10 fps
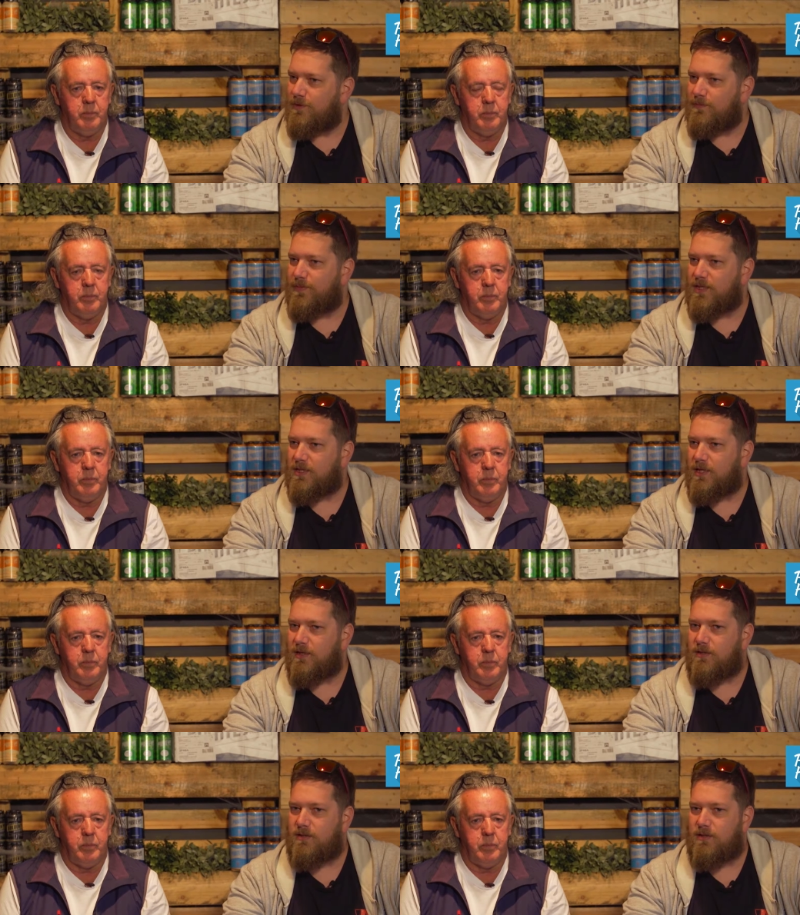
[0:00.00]
Speaker 1: the beer scene
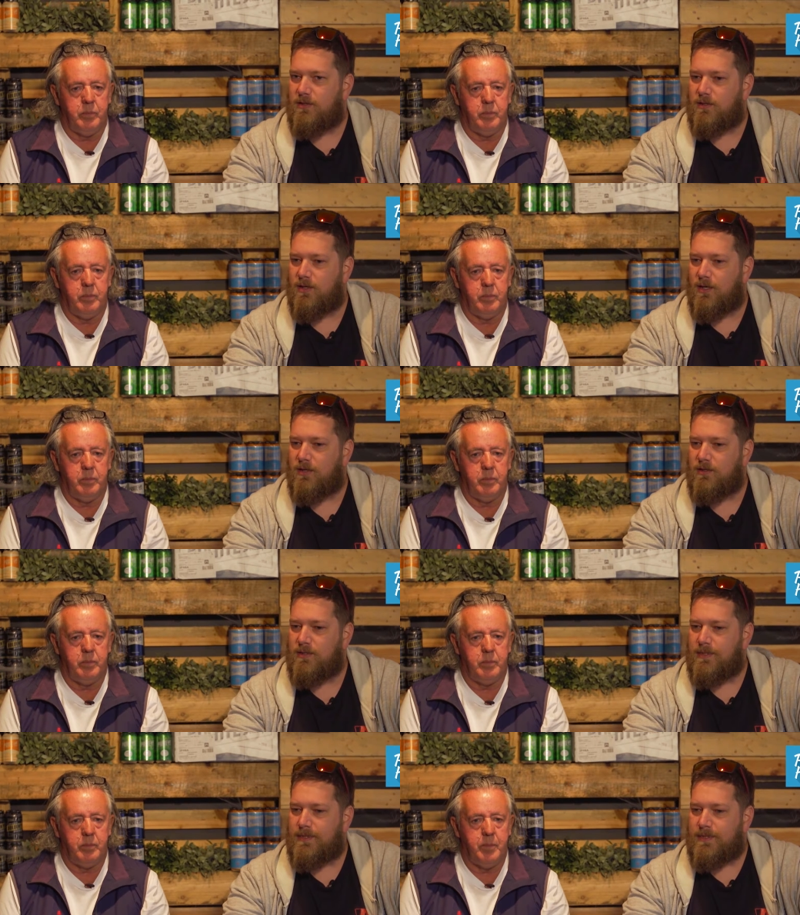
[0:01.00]
in, in uh,
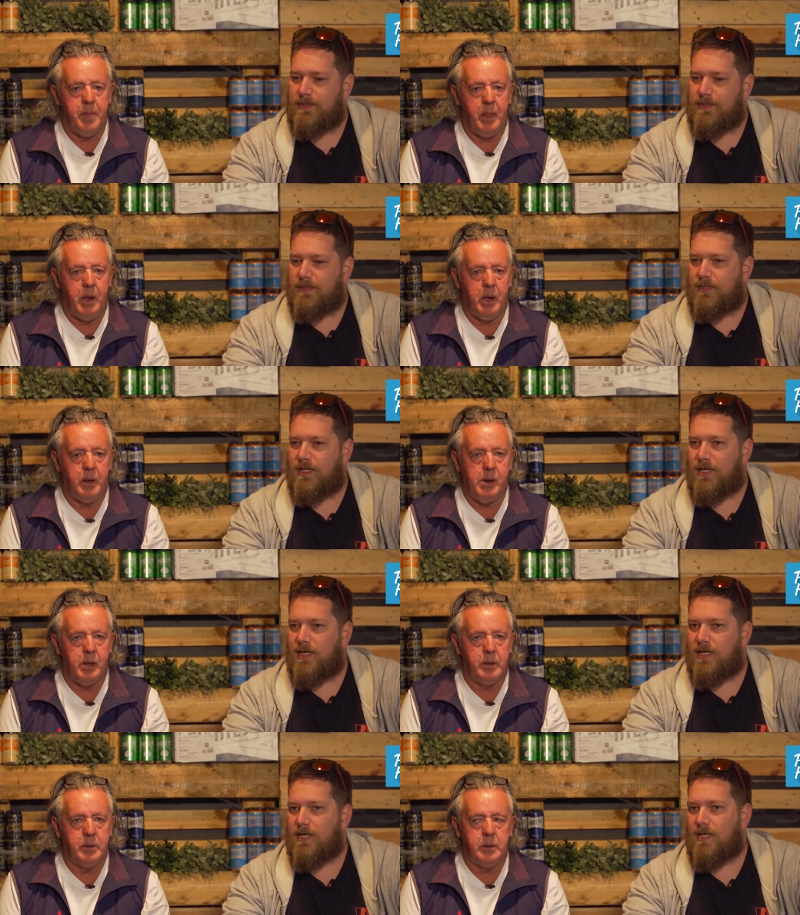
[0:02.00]

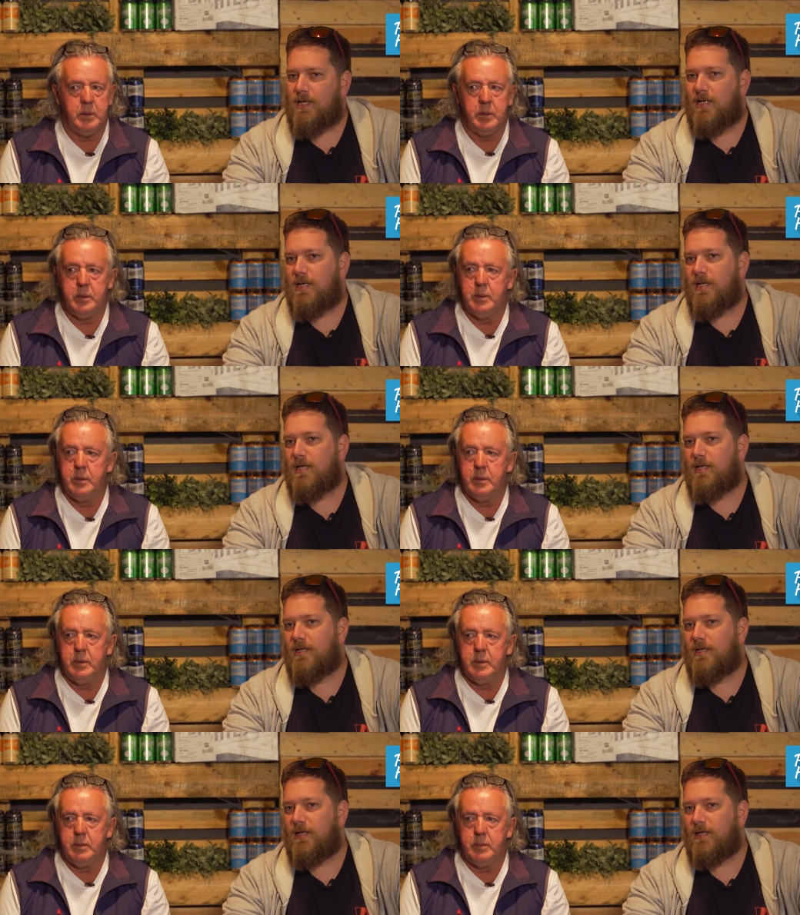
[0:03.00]
uh,
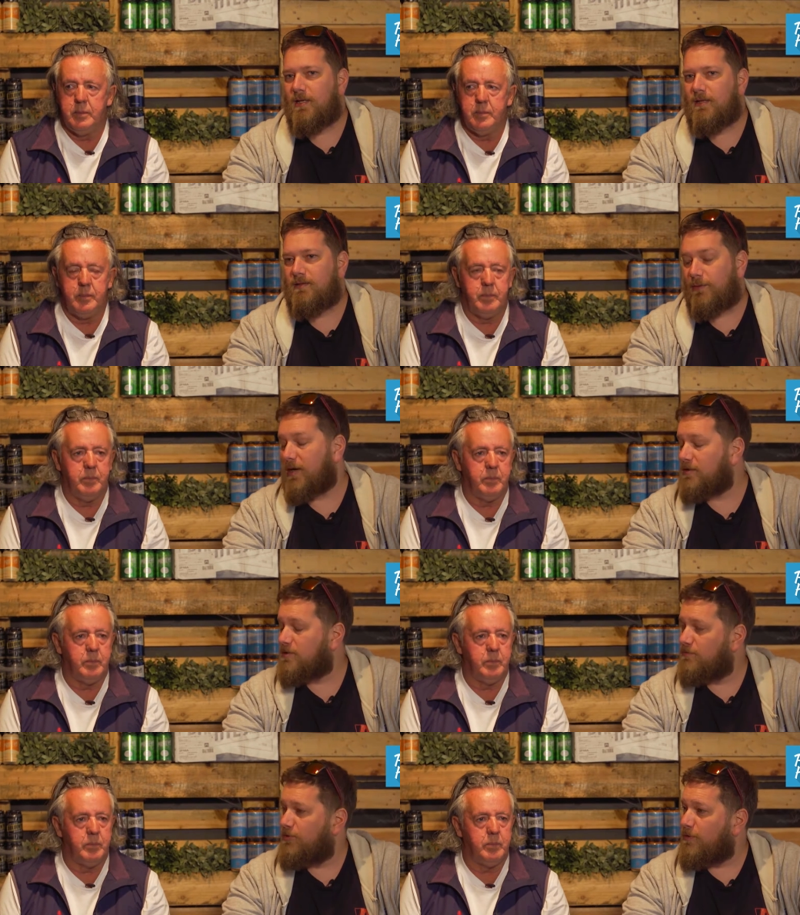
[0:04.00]
WA
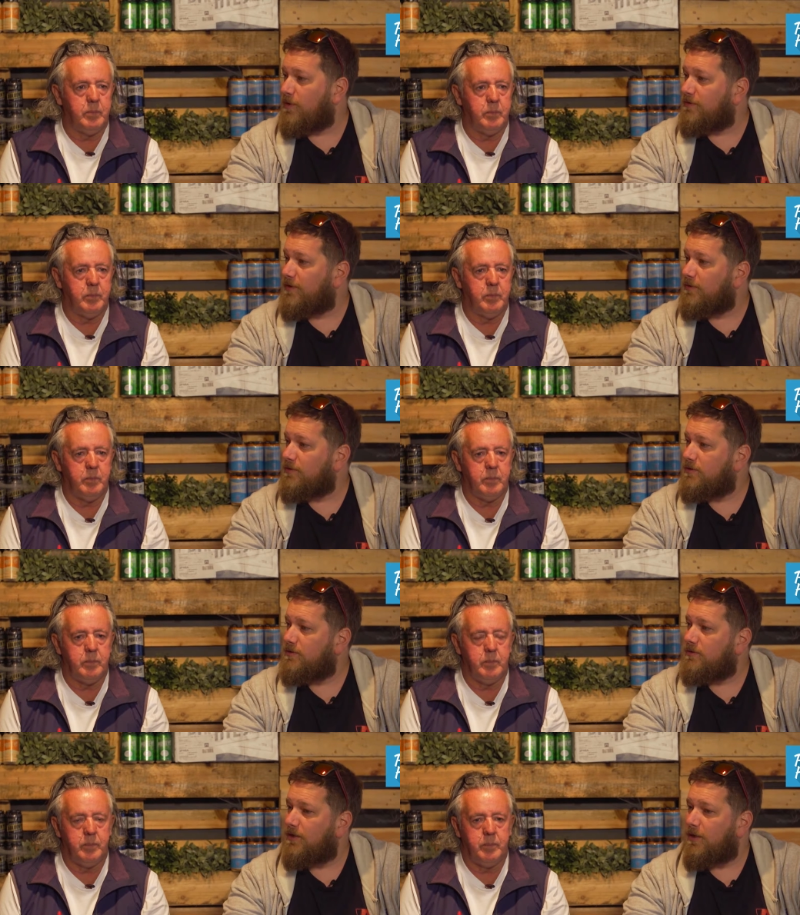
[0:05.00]
is pretty well developed.
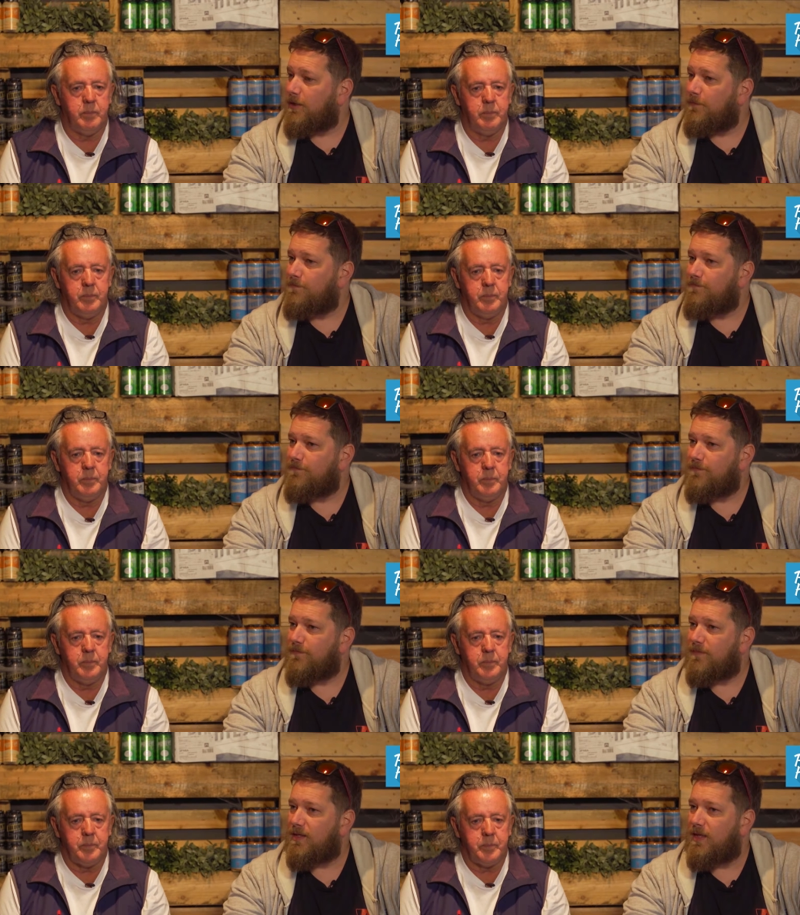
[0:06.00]
Um,
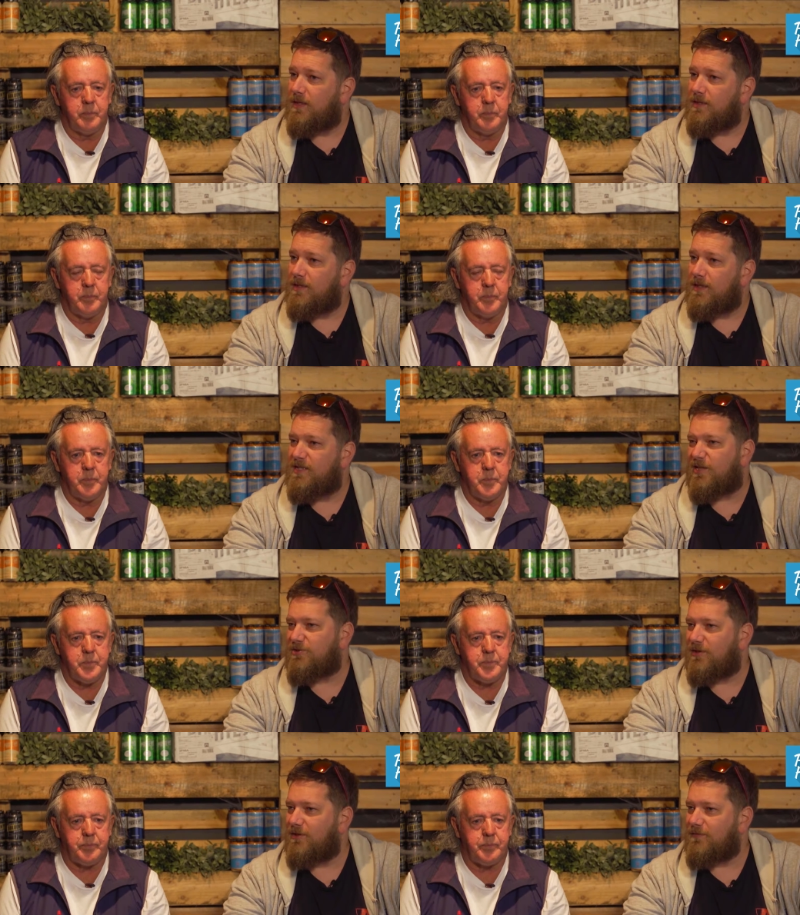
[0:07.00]
and uh, South
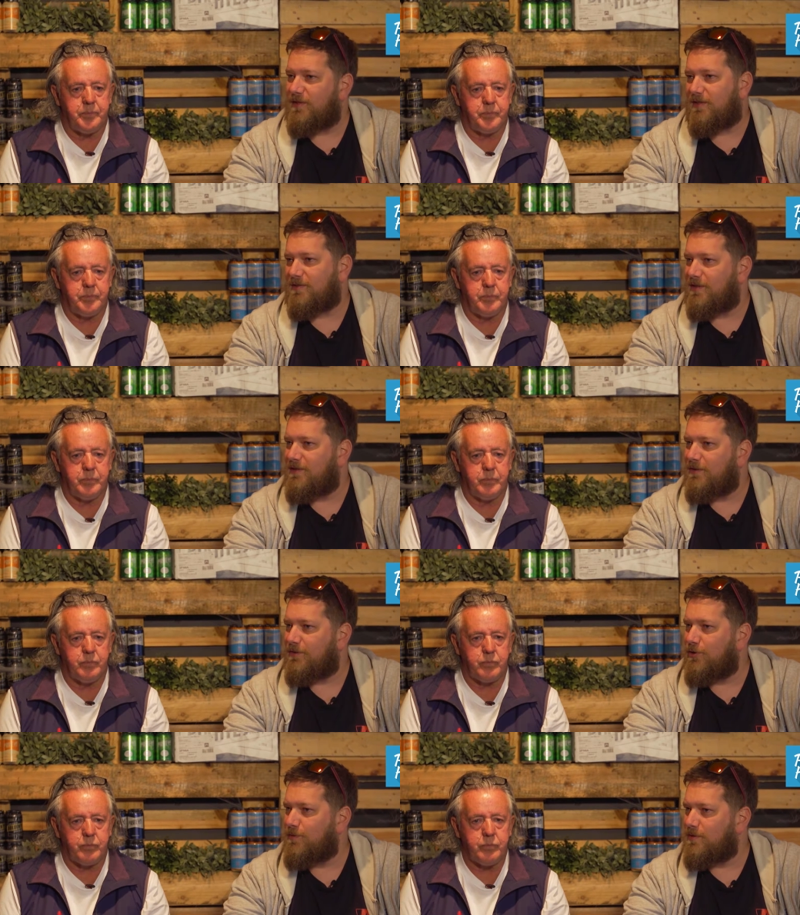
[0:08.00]
Australia, obviously, as I yeah,
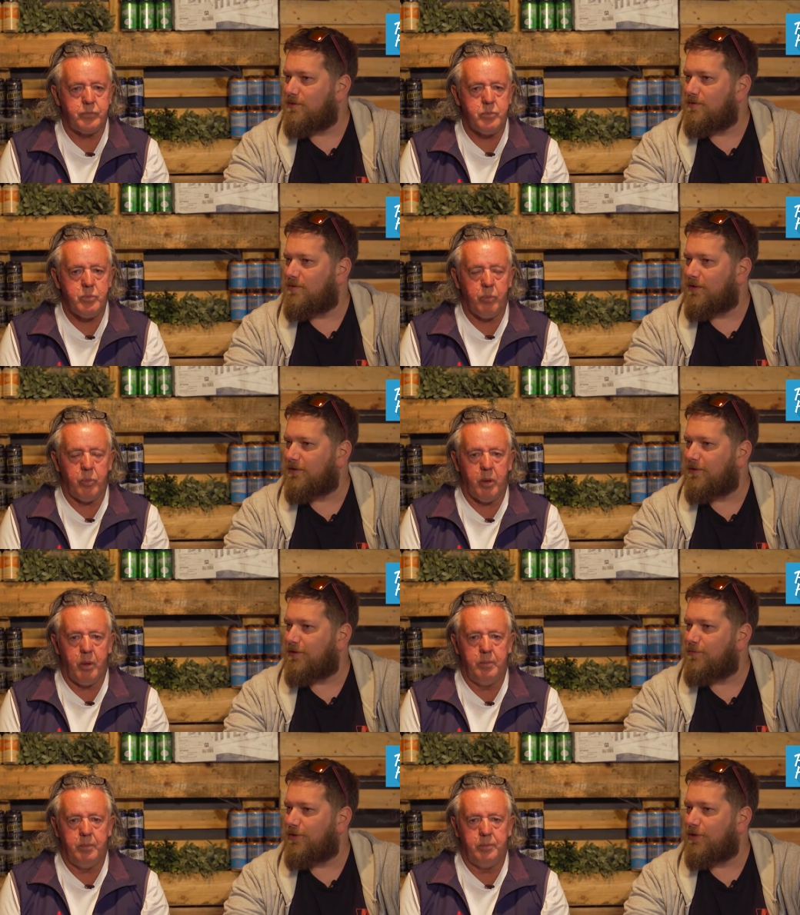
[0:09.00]
Coopers and Southwark, they
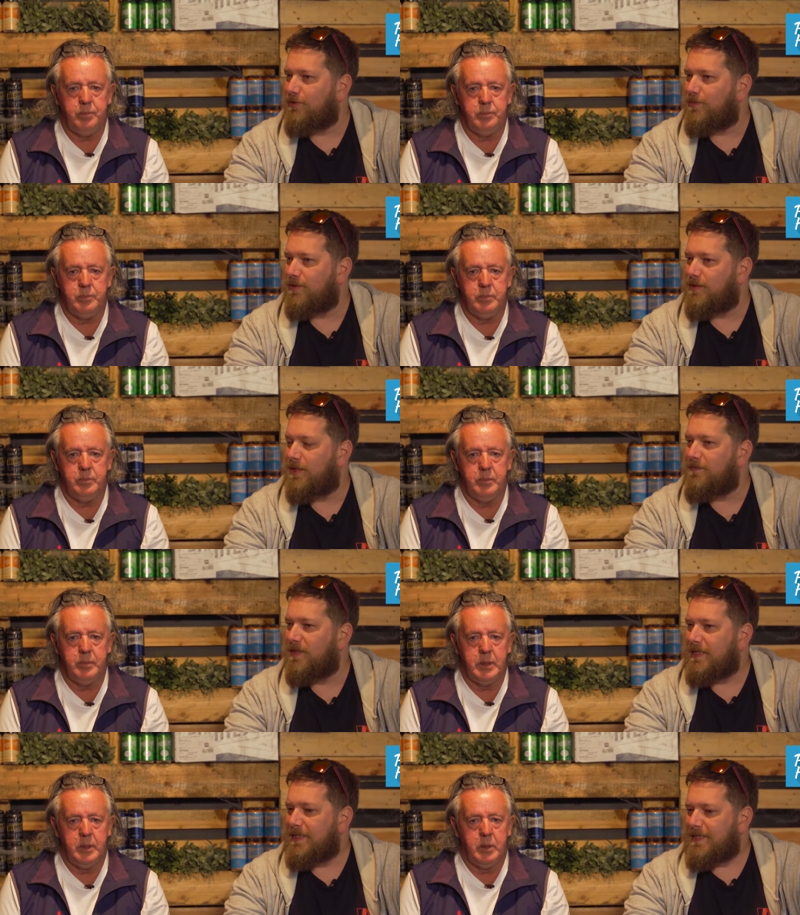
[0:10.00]
were going pretty good, but um,
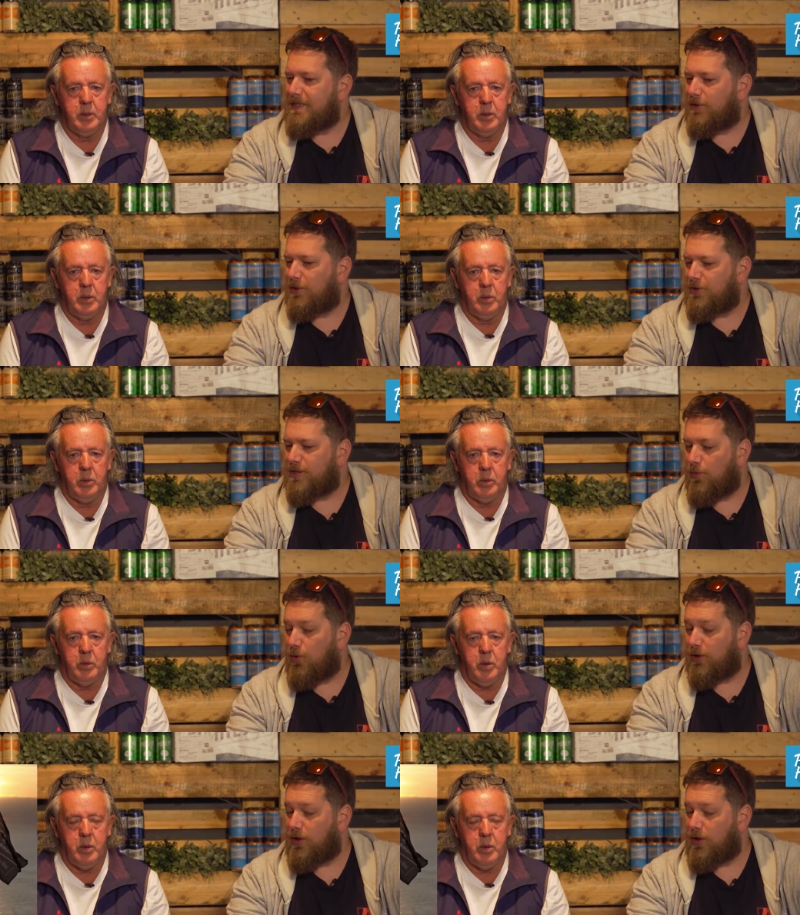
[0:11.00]
a lot of the smaller